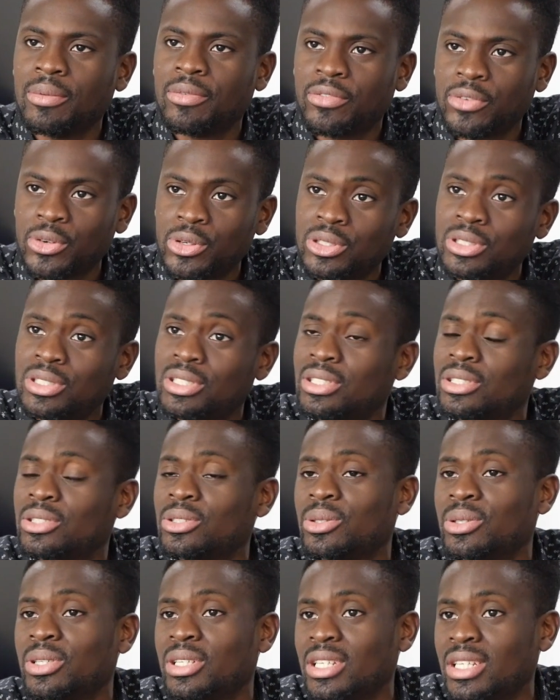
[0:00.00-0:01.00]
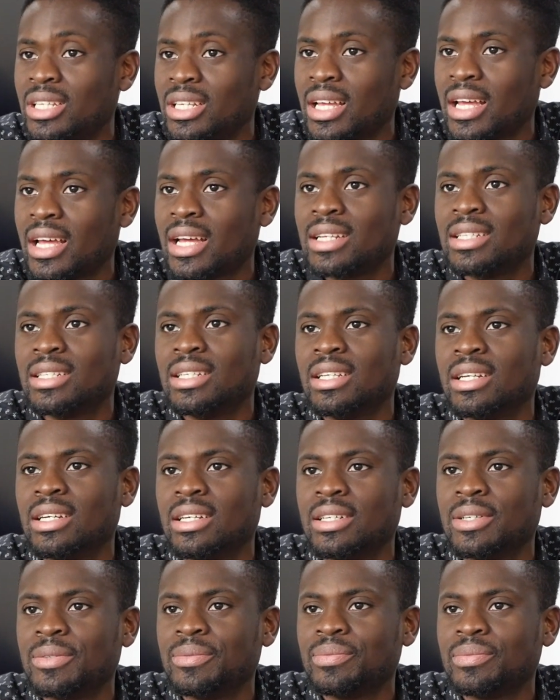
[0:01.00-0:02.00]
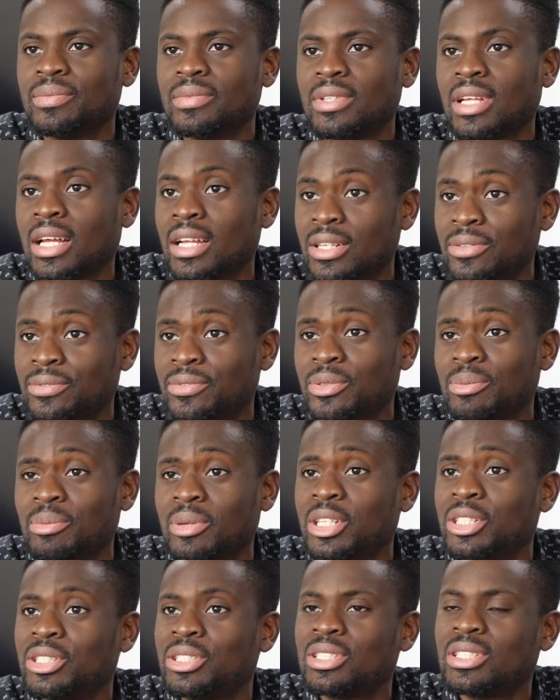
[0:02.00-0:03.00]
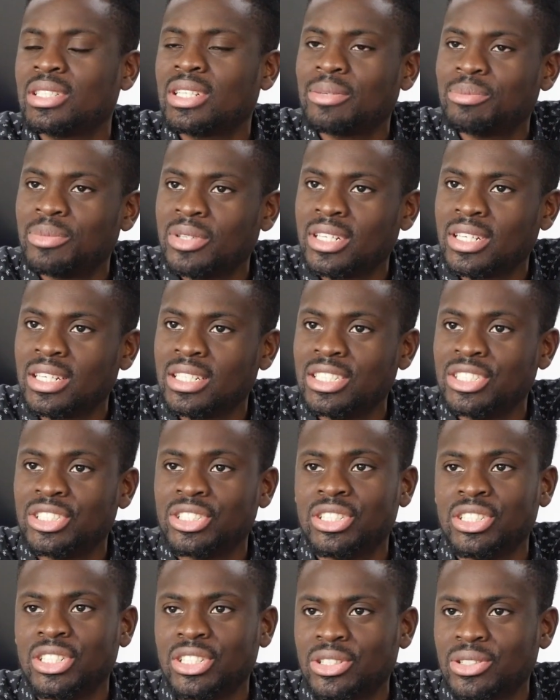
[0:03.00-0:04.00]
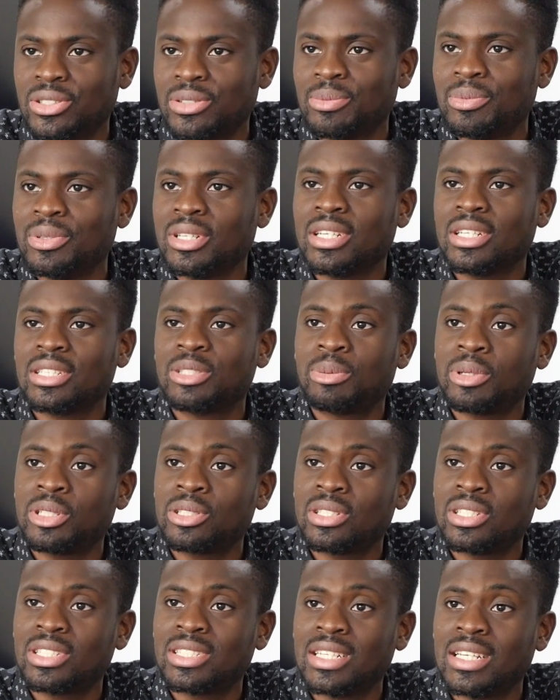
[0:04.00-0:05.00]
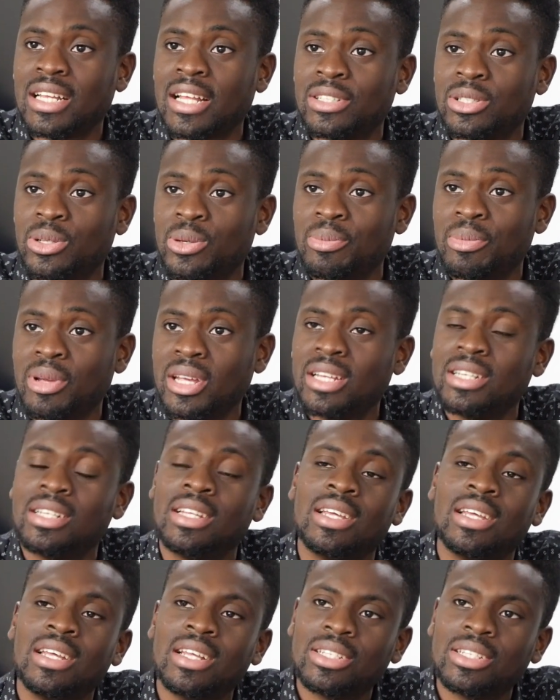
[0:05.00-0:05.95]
first, so he had that information, being an engineer, being a specialist in that domain.